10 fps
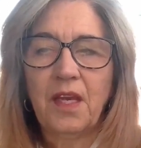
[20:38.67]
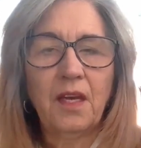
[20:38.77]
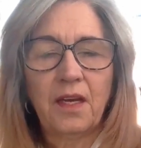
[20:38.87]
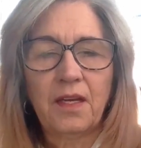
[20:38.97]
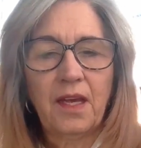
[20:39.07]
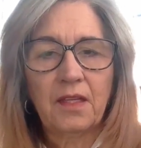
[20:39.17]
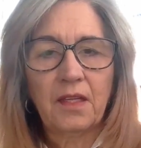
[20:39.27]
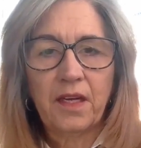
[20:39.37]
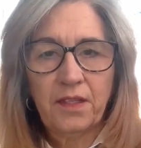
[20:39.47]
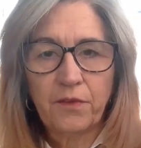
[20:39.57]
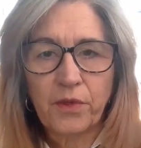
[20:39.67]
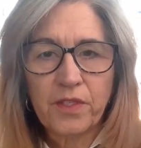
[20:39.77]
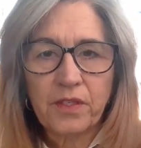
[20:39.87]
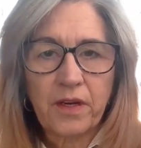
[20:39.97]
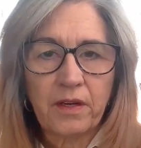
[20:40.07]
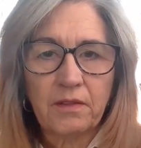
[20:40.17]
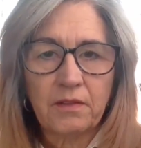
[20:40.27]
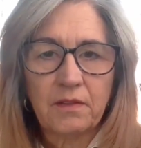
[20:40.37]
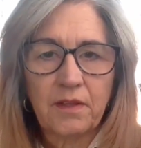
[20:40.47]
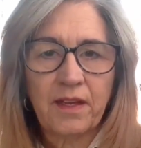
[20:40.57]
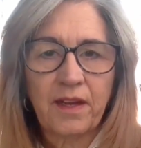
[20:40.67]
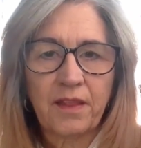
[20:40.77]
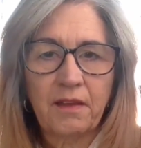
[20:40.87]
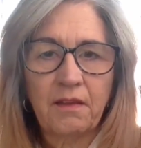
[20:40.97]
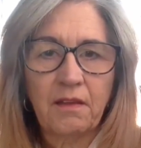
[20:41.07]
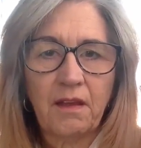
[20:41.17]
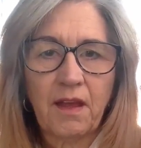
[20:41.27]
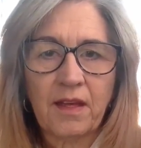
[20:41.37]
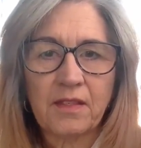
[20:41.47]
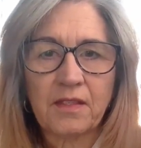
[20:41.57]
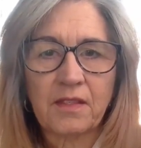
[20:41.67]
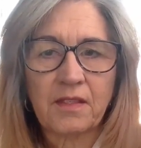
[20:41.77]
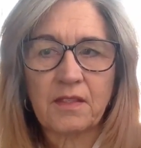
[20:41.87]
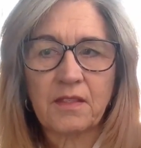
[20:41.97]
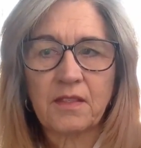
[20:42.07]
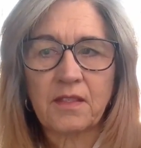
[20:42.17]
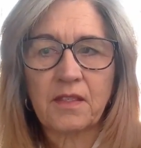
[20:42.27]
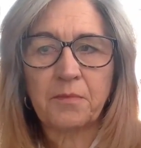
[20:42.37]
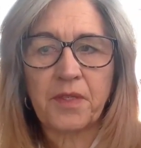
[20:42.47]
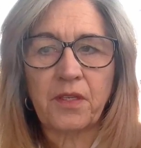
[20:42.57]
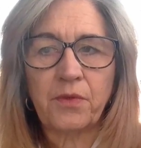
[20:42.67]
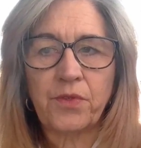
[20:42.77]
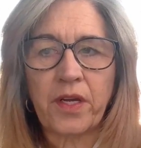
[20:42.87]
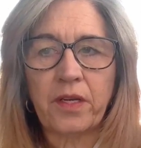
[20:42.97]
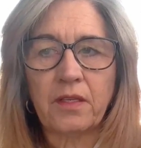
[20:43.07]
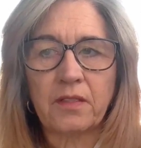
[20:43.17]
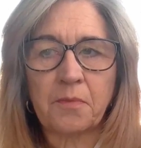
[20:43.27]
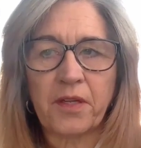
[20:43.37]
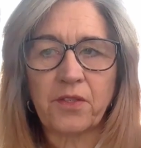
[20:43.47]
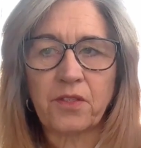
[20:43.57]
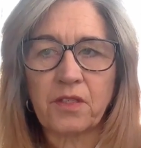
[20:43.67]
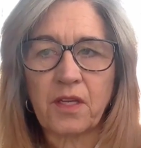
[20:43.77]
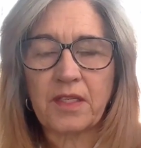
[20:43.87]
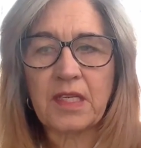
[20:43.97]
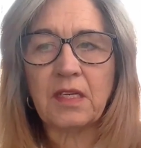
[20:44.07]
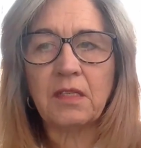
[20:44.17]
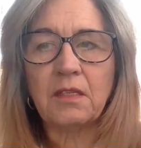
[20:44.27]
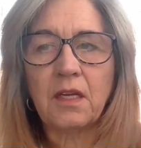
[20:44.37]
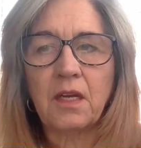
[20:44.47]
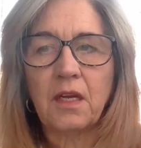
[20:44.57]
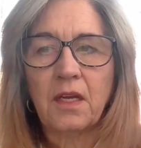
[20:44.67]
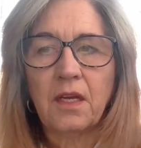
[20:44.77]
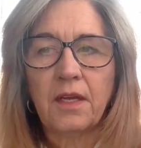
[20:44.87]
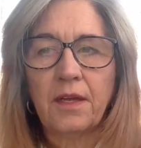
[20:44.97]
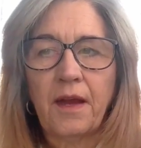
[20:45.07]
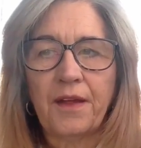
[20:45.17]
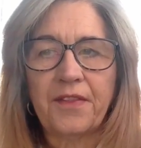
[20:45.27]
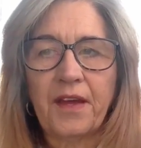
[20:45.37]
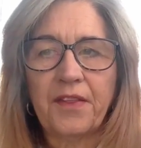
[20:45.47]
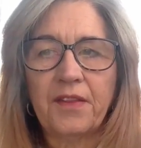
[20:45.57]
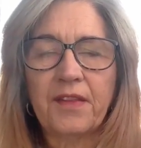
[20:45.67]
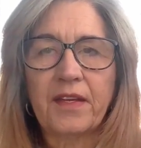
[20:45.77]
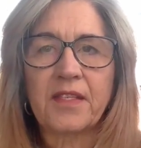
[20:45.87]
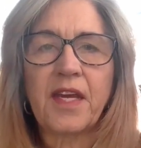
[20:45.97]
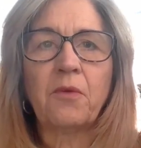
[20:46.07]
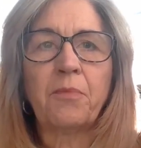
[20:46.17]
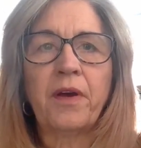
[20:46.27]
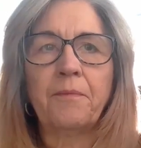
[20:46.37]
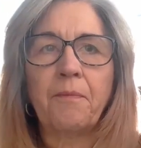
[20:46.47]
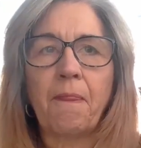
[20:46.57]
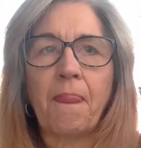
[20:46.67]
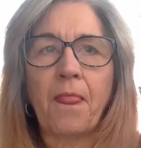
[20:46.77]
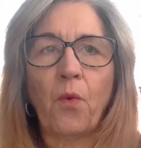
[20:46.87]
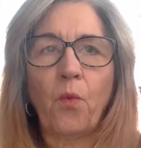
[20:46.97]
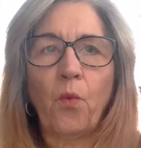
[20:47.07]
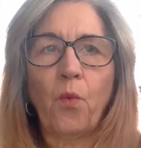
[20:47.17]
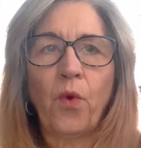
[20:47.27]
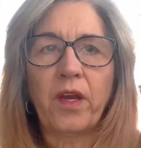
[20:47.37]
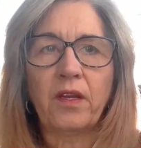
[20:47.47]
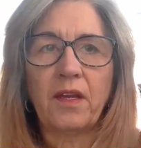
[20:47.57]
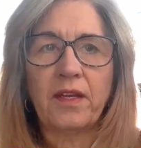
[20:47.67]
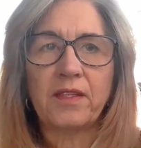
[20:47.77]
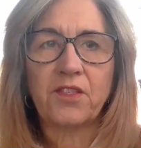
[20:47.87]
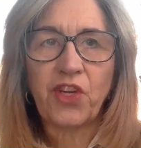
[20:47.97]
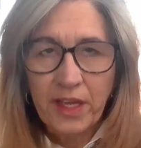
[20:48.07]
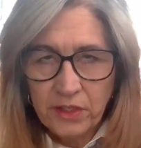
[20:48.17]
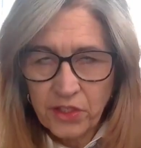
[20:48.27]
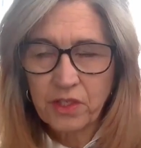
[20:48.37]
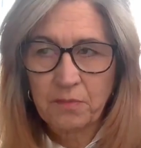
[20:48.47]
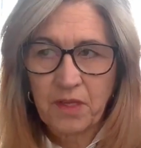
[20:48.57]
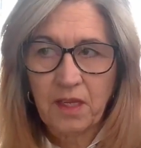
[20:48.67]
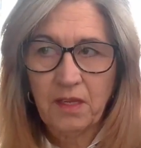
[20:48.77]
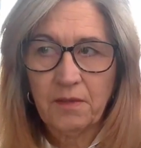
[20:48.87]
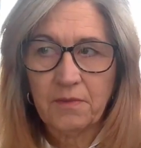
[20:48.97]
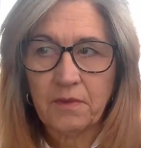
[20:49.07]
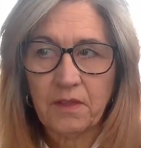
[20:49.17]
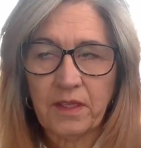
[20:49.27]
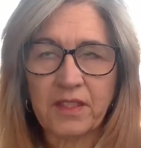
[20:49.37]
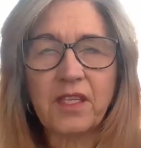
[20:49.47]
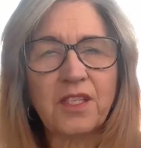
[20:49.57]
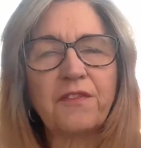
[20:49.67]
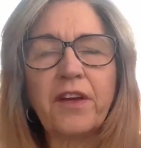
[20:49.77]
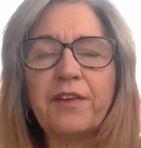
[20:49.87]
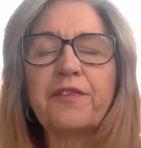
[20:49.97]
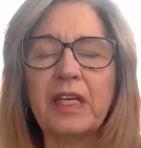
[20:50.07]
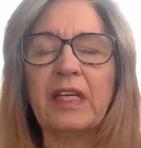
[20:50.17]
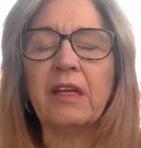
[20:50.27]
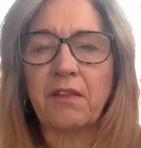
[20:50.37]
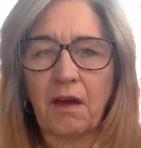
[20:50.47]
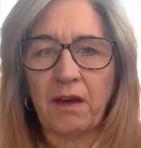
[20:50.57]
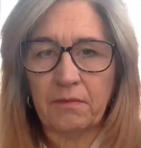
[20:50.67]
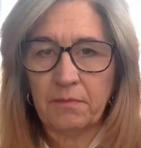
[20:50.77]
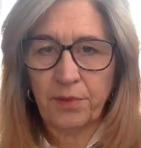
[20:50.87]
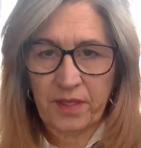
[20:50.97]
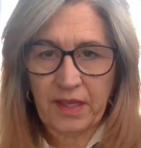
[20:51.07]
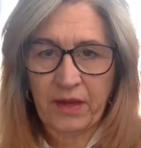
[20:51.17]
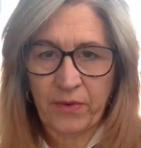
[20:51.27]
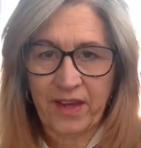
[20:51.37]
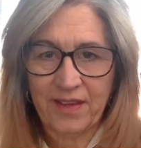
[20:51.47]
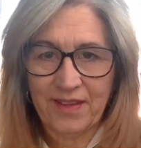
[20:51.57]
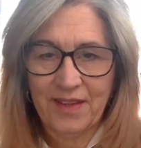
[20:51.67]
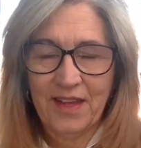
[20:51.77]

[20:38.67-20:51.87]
yeah i can't lie of course there are and i think as somebody who drank as much as i did i, I think that's there but what has changed in me it's, it's a very fleeting thought put it that way